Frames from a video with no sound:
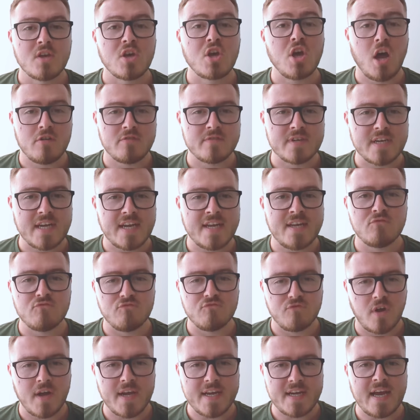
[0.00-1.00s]
Currently,
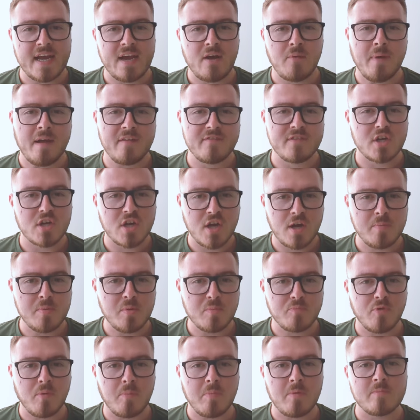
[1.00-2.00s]
right now, I'm having a couple
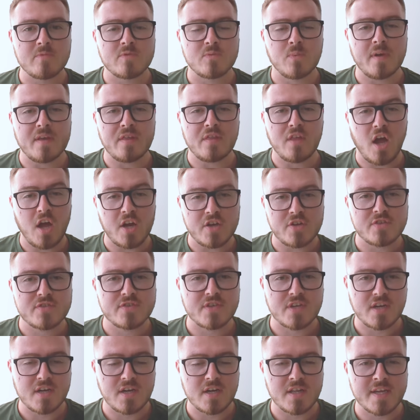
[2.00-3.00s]
of problems with onions
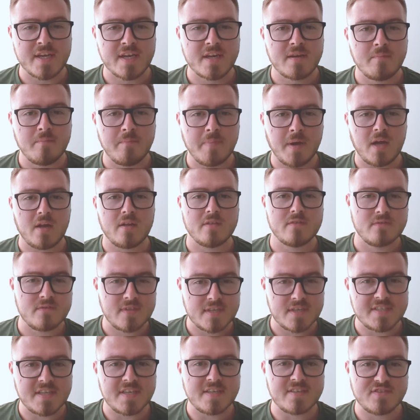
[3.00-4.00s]
and garlic, but
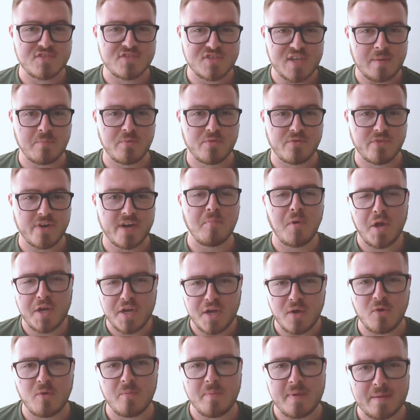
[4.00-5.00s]
this is temporary. I
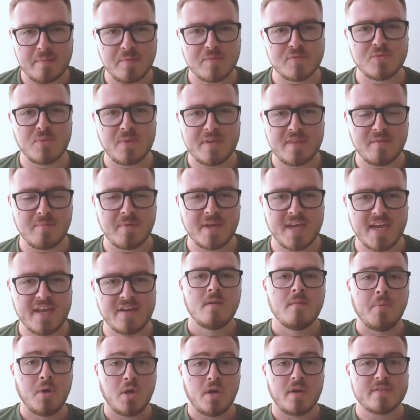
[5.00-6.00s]
know I'll be able to eat them again.
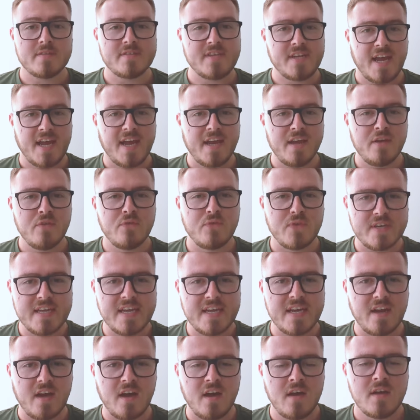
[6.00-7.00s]
But today, for
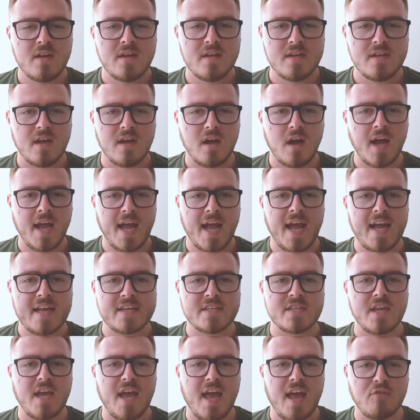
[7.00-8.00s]
dinner, I
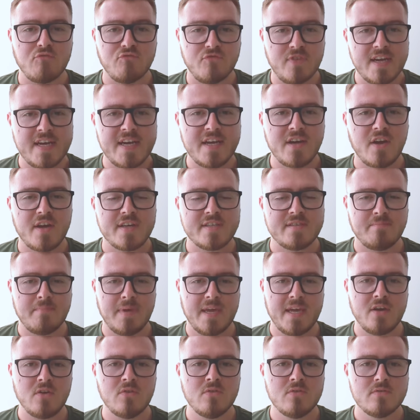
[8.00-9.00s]
had a really nice
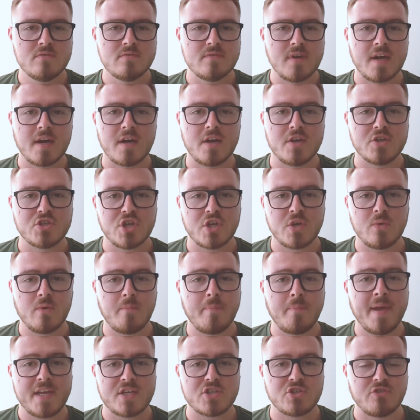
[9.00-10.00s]
meal. I'm going to show you a
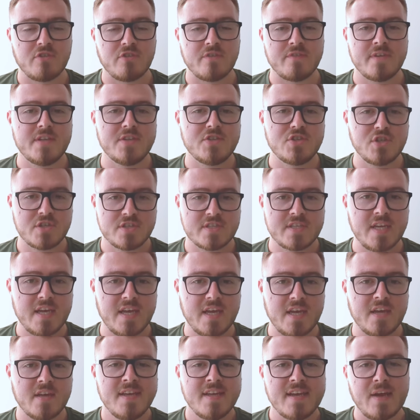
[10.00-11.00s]
picture of it just
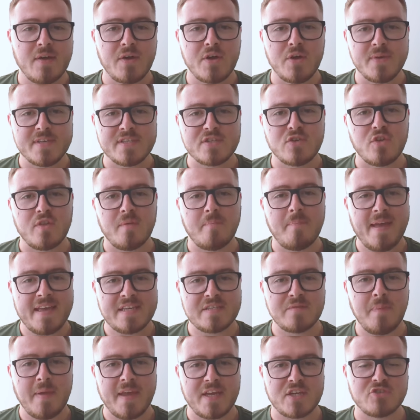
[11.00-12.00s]
here. Now, I know it's not the
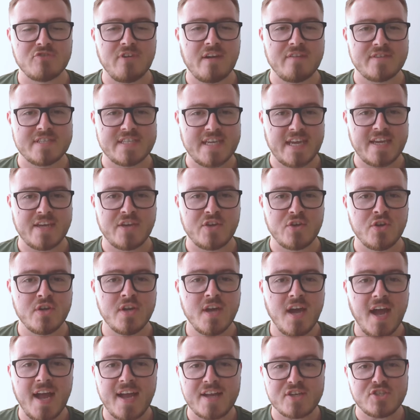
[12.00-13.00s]
best picture ever taken.
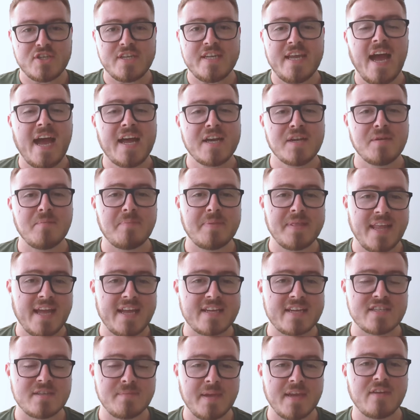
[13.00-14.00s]
I actually hadn't
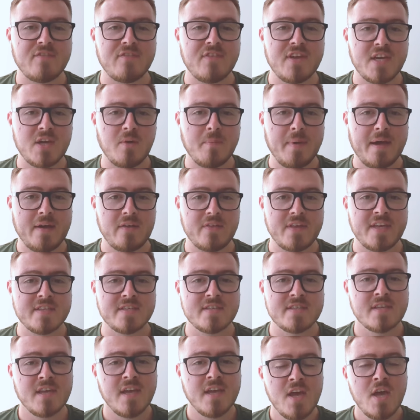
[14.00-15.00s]
planned to make a video about
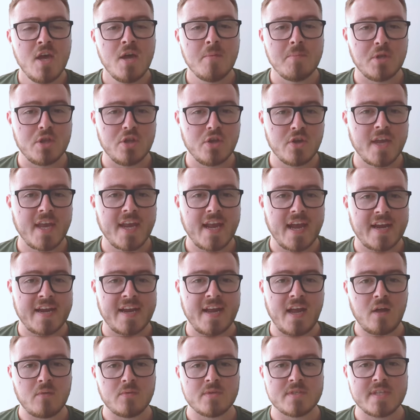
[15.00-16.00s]
this, but looking at it,
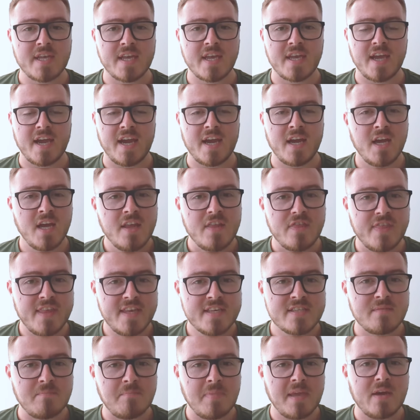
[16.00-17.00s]
I was thinking,
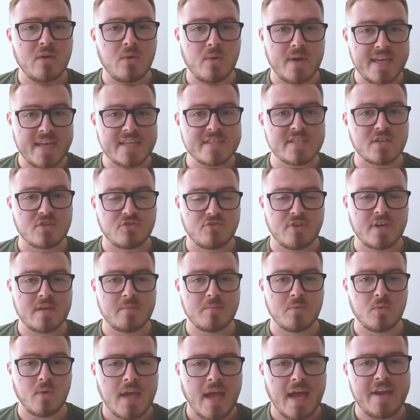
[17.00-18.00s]
this meal is incredible.